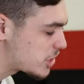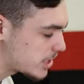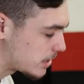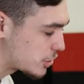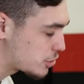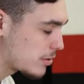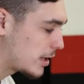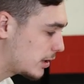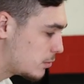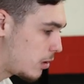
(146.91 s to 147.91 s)
just going to
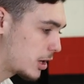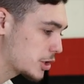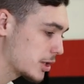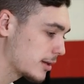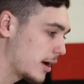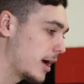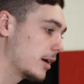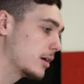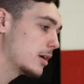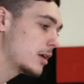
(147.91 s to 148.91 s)
strictly wash the
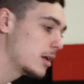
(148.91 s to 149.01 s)
tire.